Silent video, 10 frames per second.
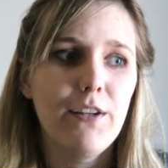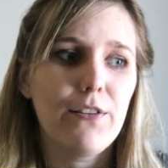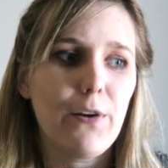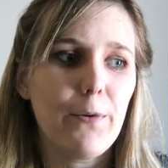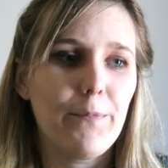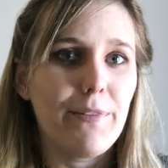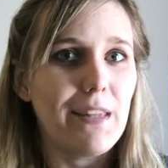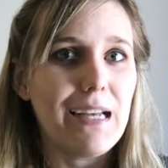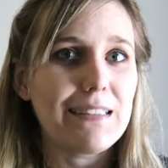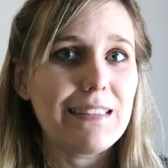So
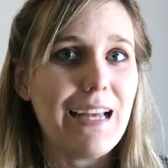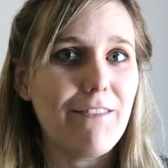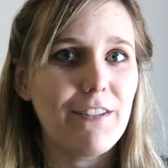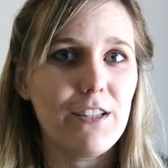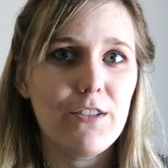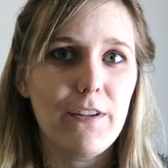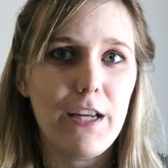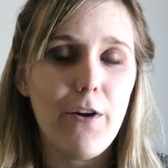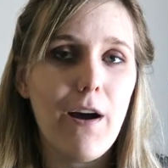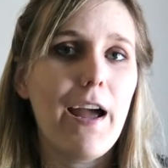that's that for this
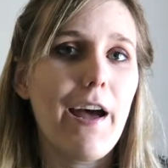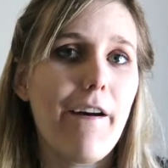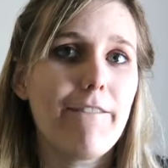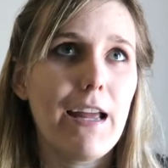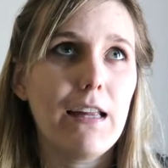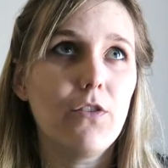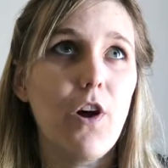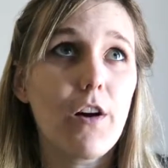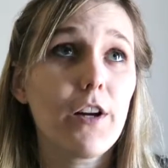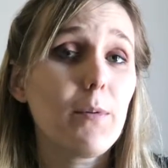video. I have a
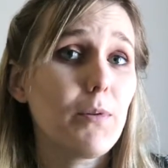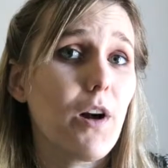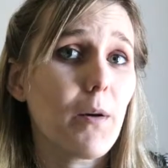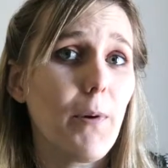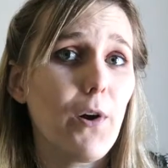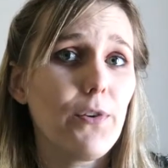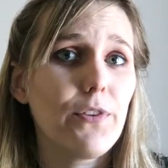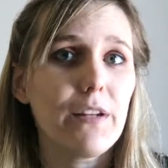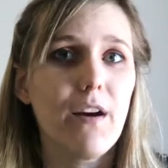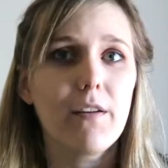longer blog
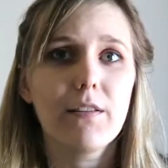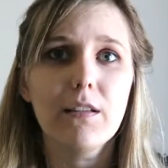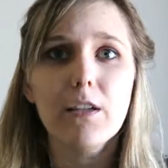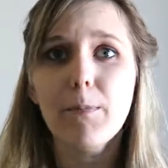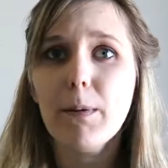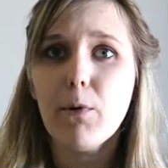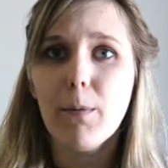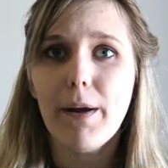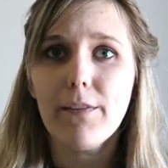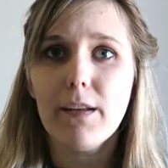post that talks a little bit
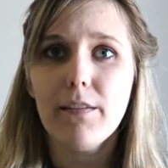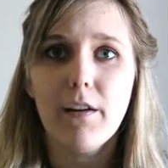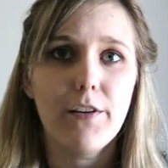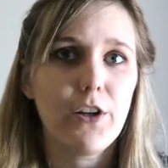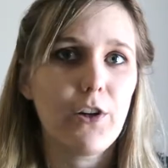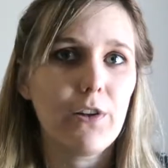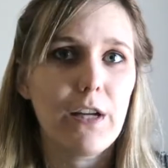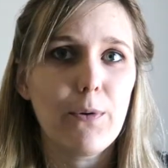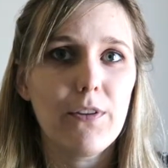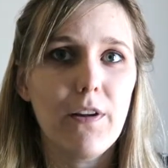more about this on
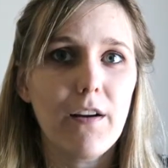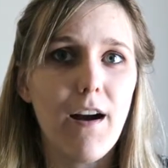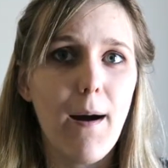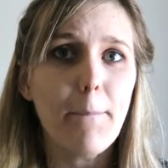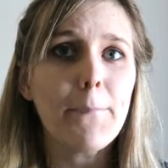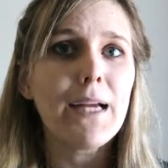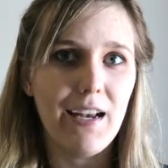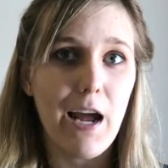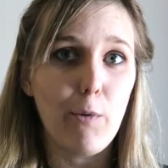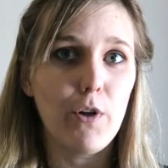Eurolinguiste.com,
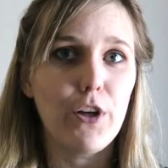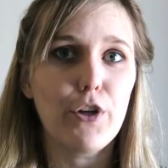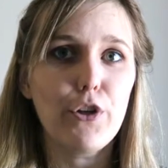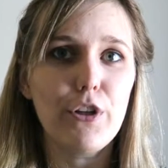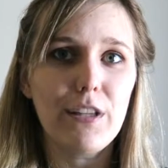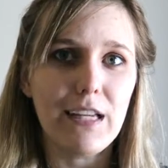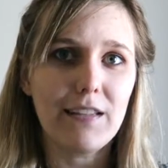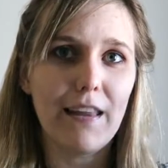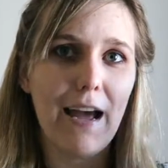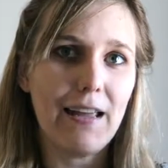and I will include a
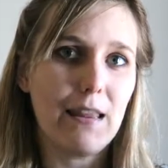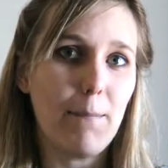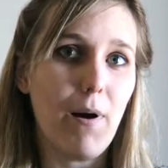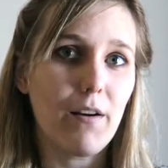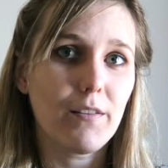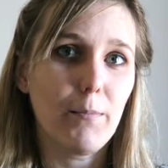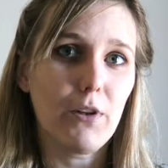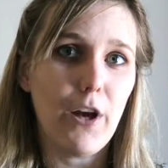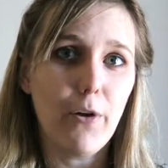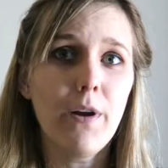link to that in the box
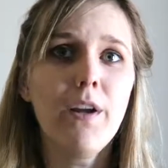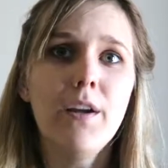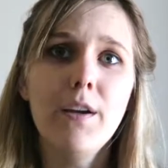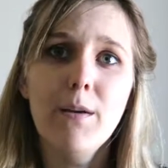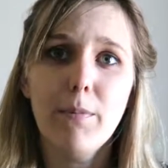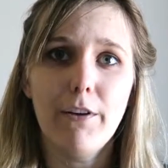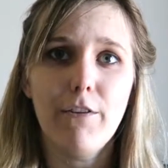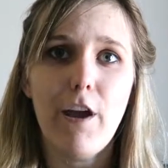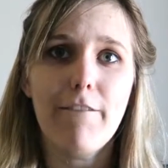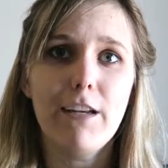below. But
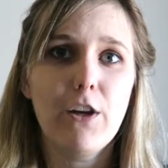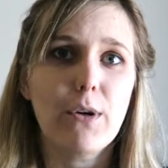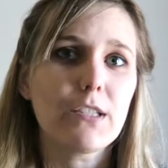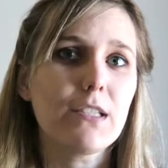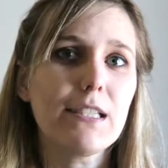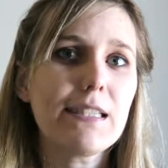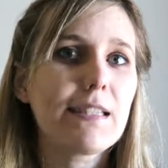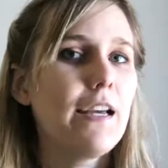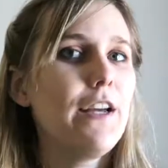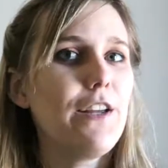if you have any questions,
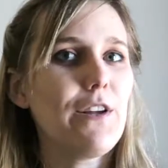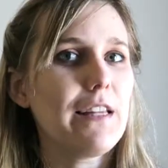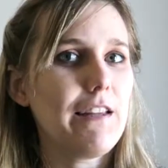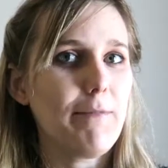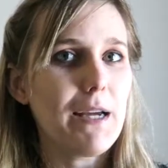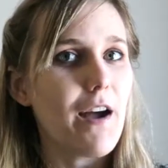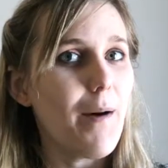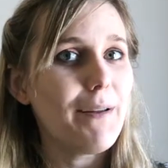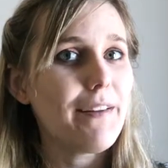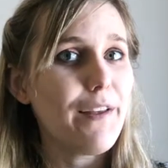you can leave me a
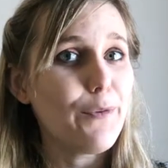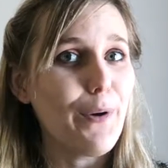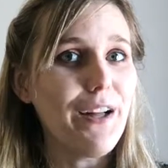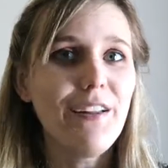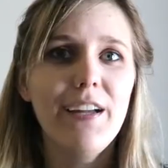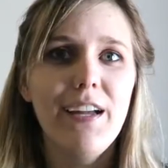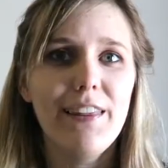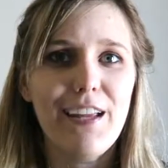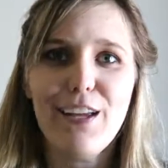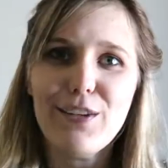comment as well.
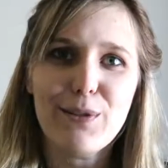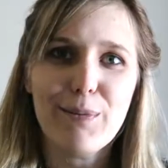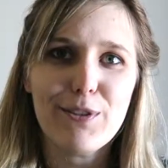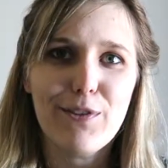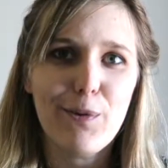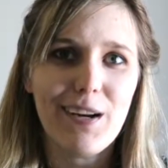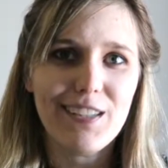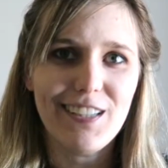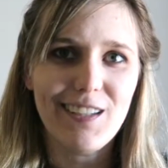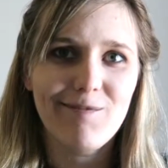Thank you so much for
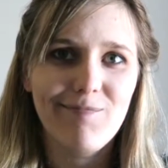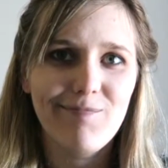watching.